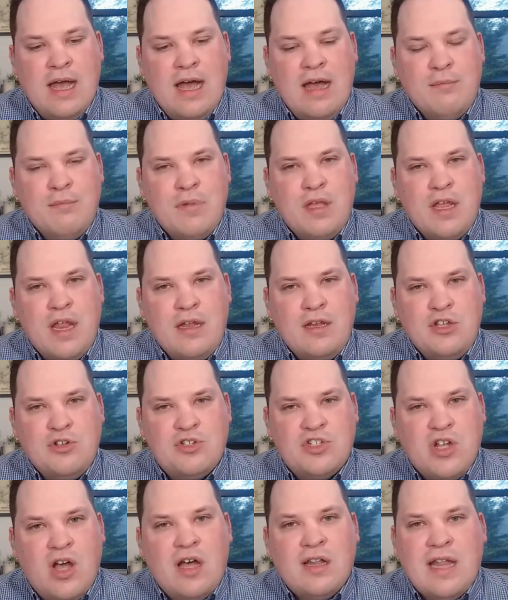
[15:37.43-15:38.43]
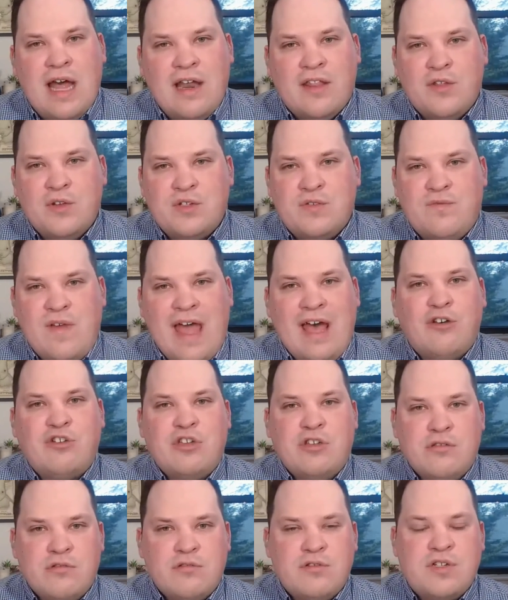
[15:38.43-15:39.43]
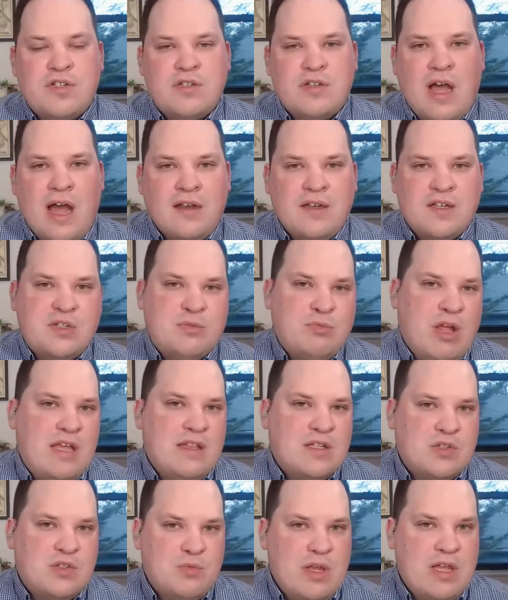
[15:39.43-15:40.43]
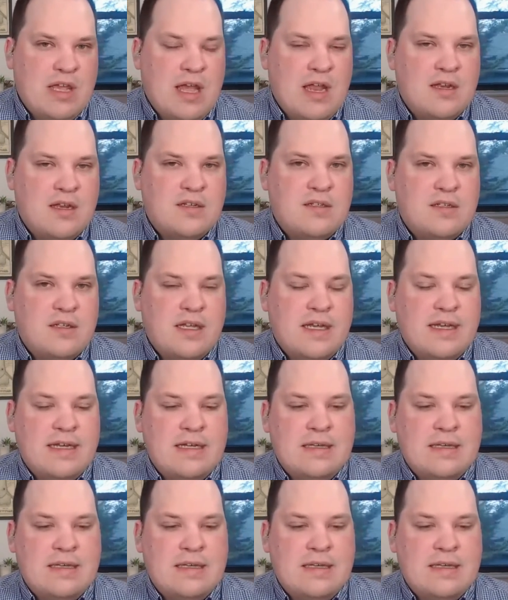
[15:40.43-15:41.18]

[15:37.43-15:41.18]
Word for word: Um, and you saw a lot of those values on display this weekend.